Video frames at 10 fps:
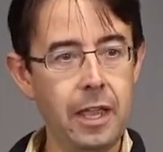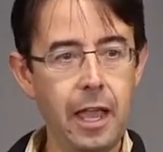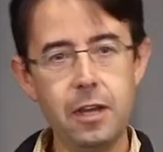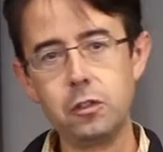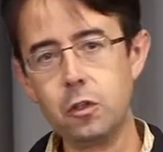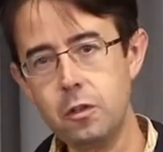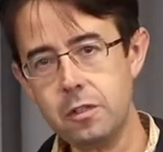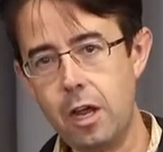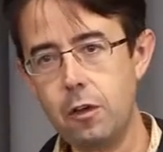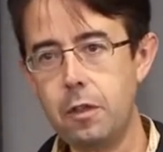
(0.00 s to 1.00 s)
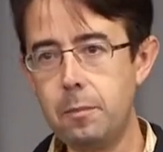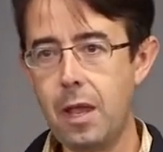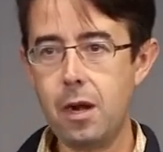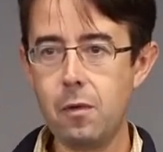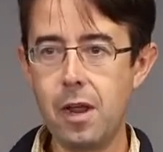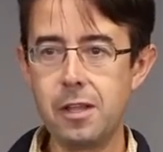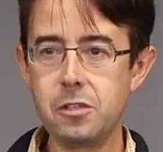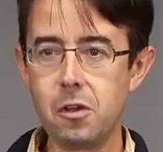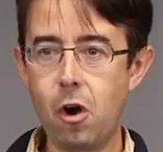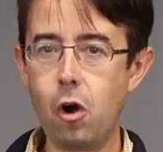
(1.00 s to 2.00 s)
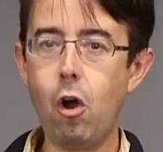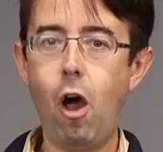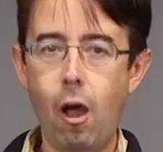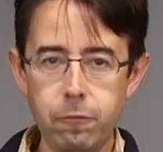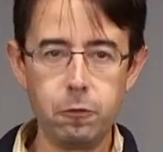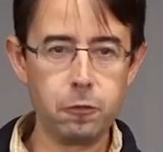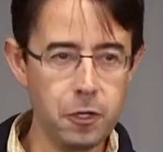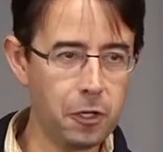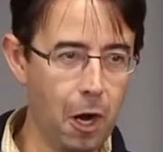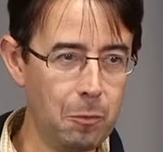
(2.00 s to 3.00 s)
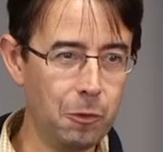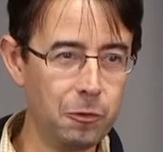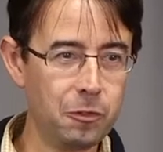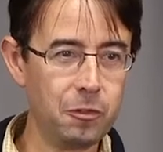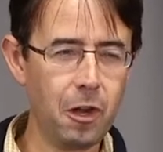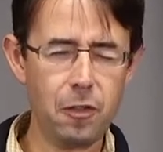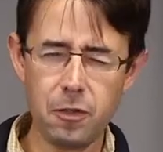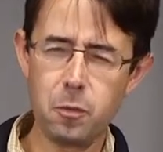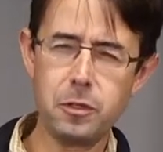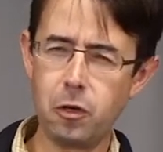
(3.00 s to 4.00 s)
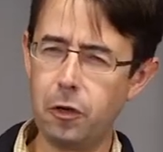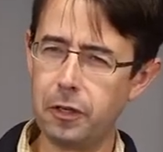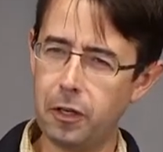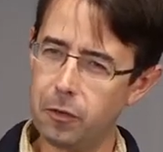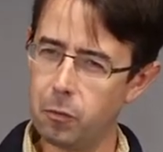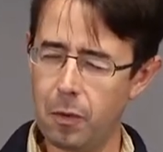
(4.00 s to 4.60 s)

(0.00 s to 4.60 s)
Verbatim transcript: And it turns out that banner ads are awful for e-commerce, other than retargeting.